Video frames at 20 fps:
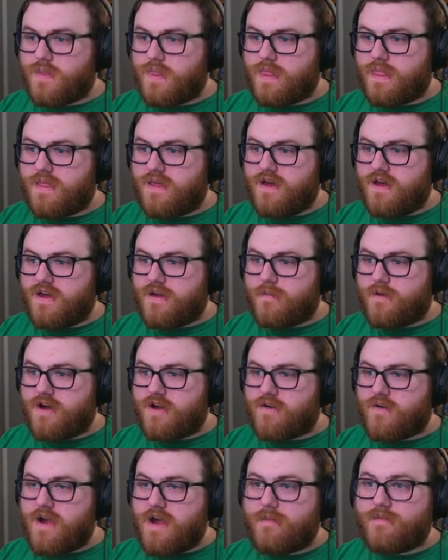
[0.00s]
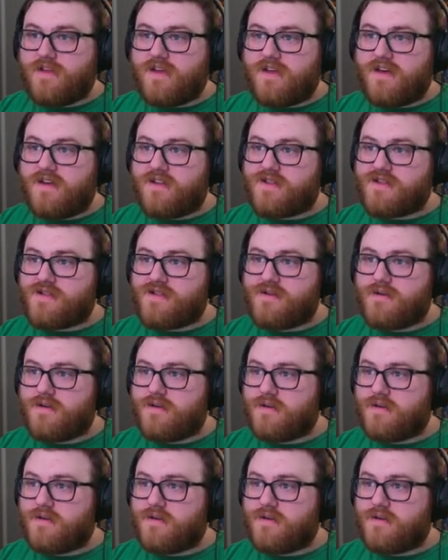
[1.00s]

Okay, come on, grab this.